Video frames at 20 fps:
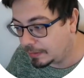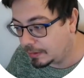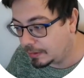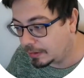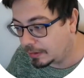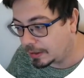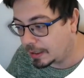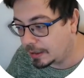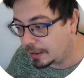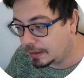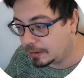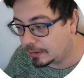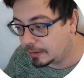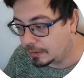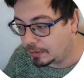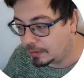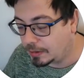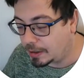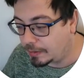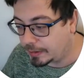Okay,
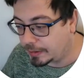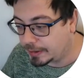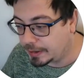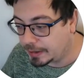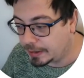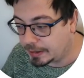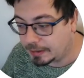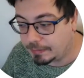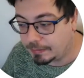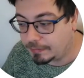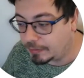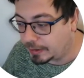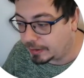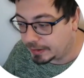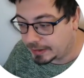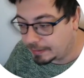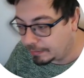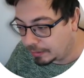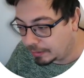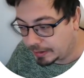so our system, for
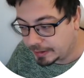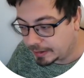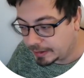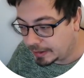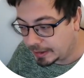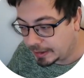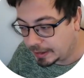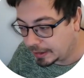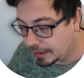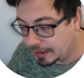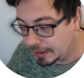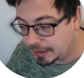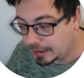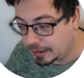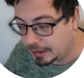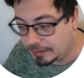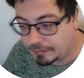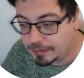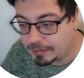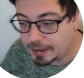example, is sitting in
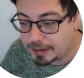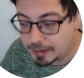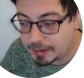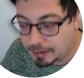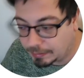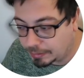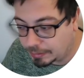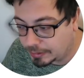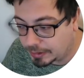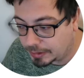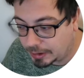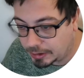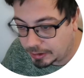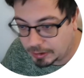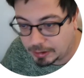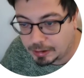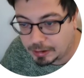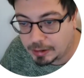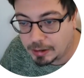resting position,